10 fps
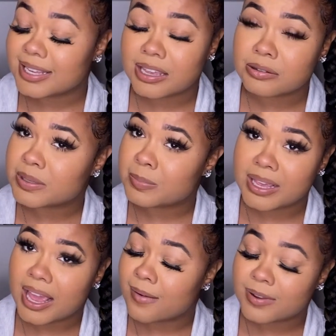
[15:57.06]
tells me
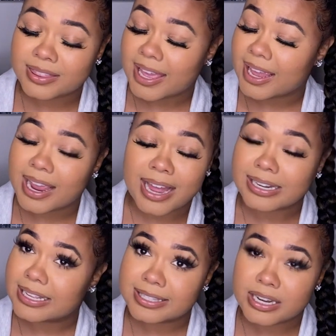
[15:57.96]
everything I
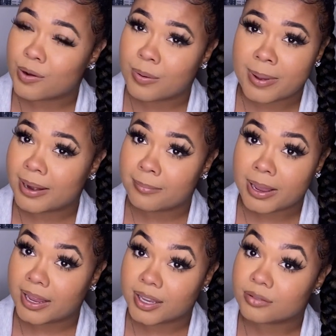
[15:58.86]
need to know about a
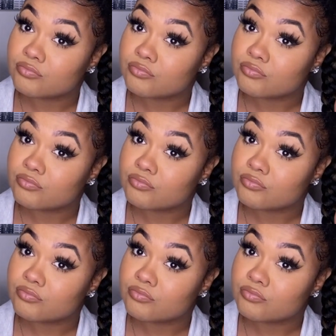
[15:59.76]
man.